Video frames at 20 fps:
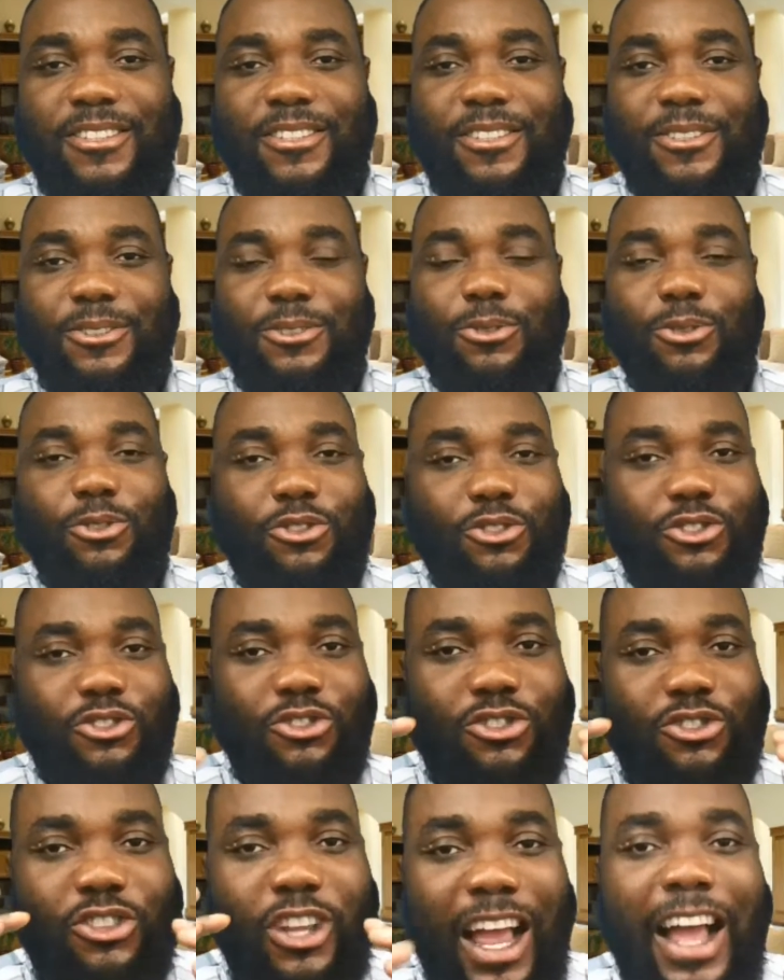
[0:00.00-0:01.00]
to
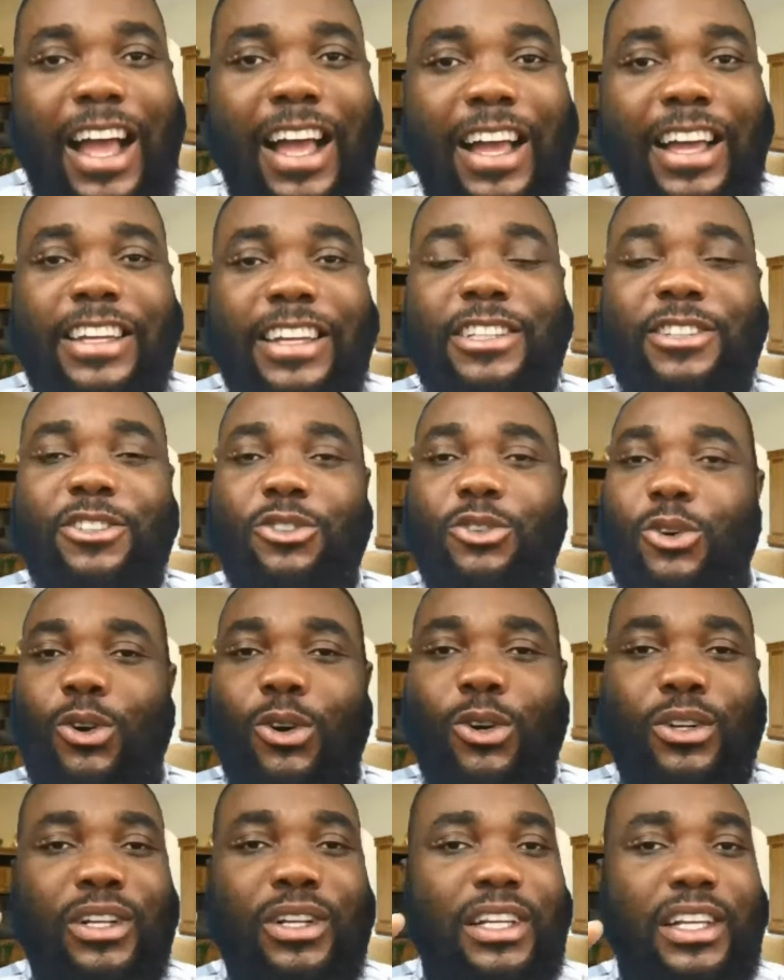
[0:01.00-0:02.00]
shine
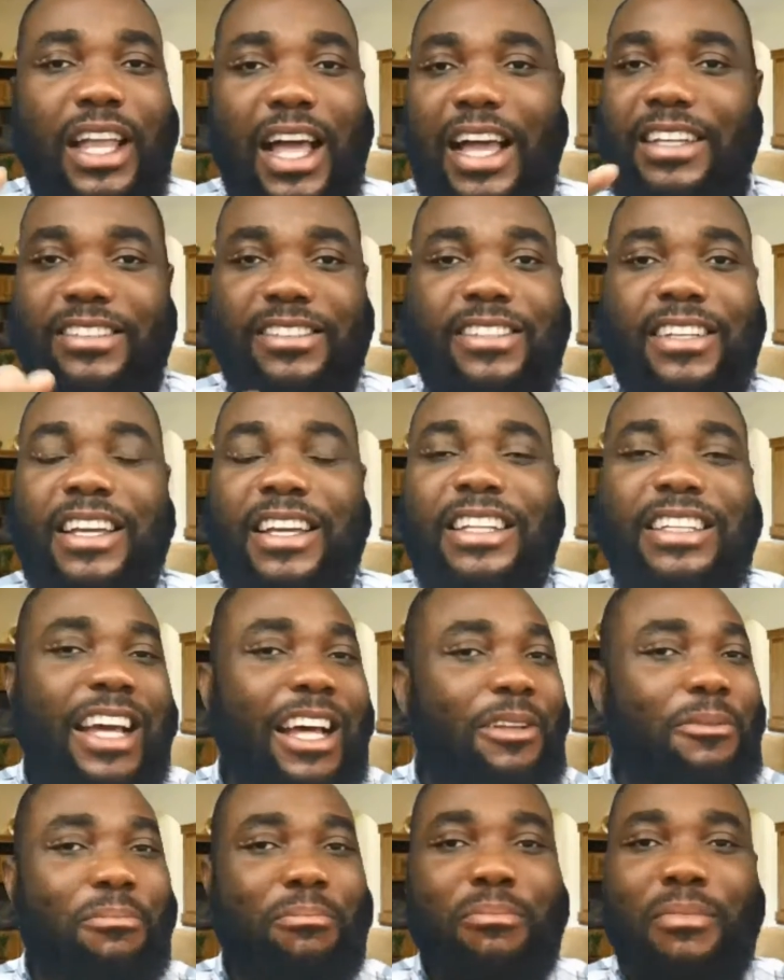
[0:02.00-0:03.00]
your light.
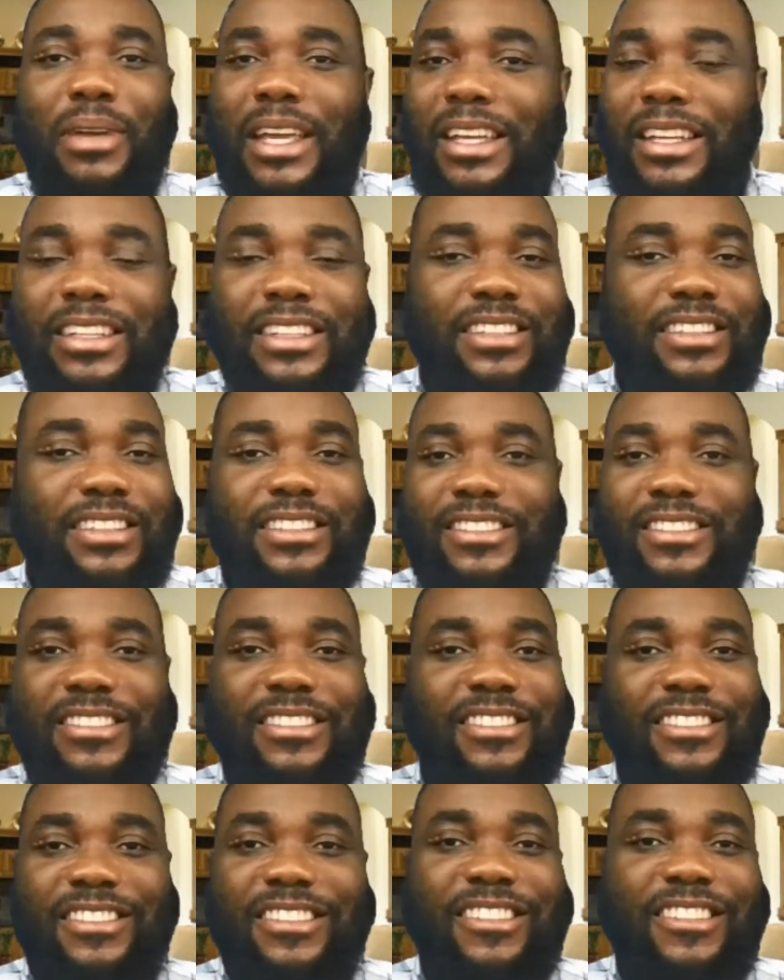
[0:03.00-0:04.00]
That
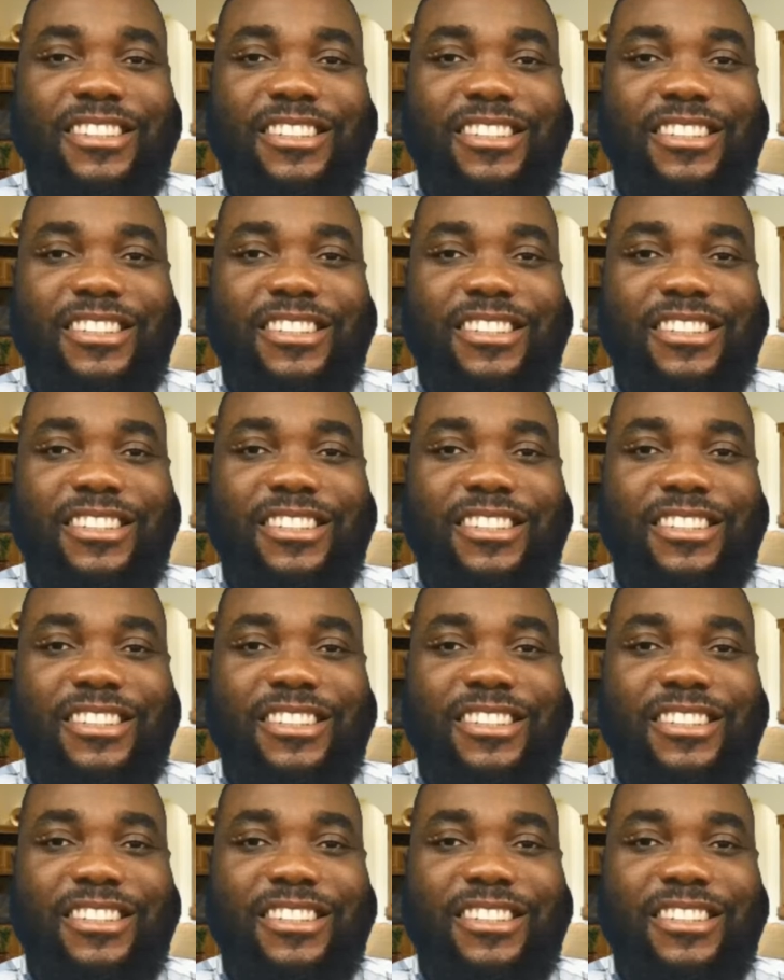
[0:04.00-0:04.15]
means